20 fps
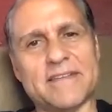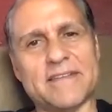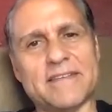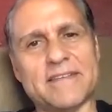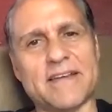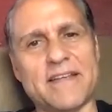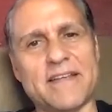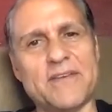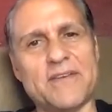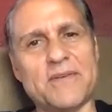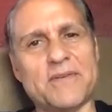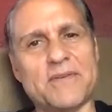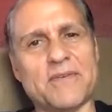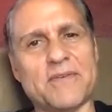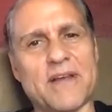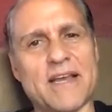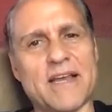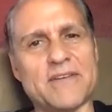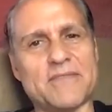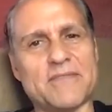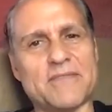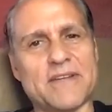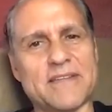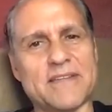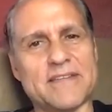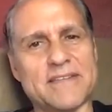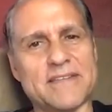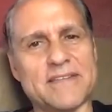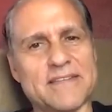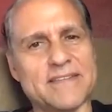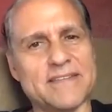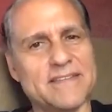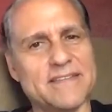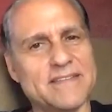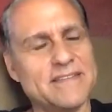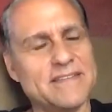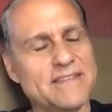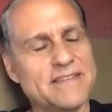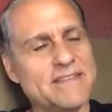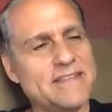I knew her address,
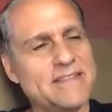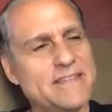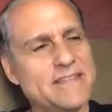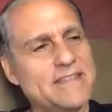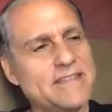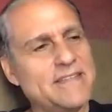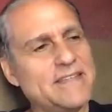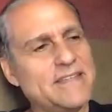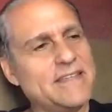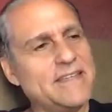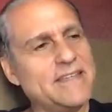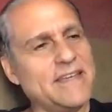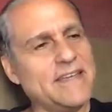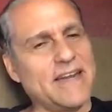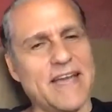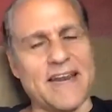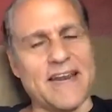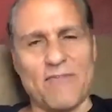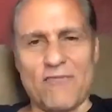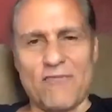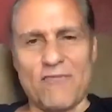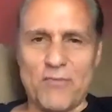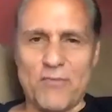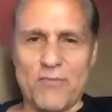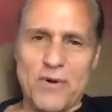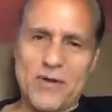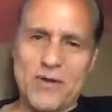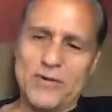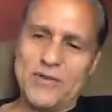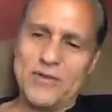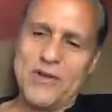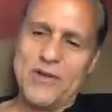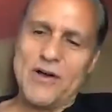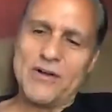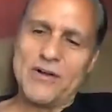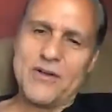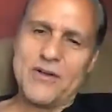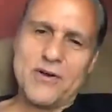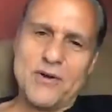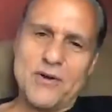and I had a real
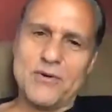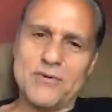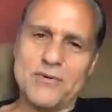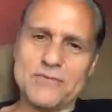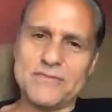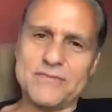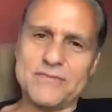long coat.